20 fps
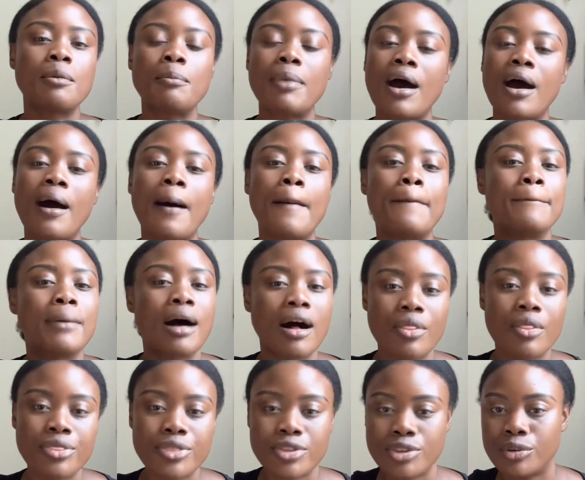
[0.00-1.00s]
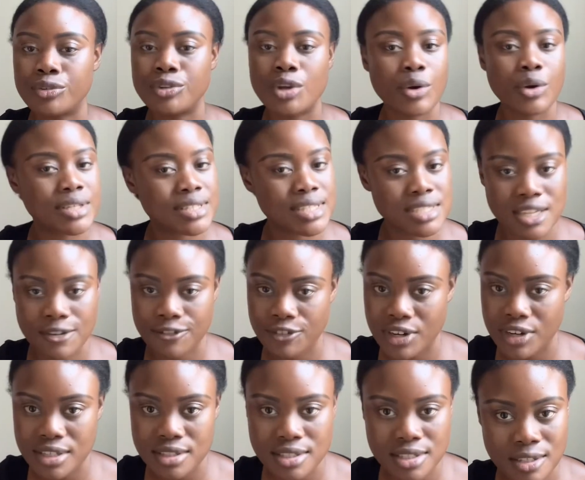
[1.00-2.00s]
about a month, you'll notice a
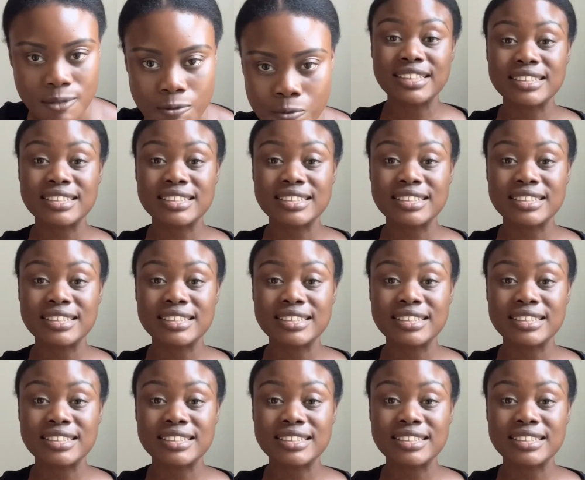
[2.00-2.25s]
difference.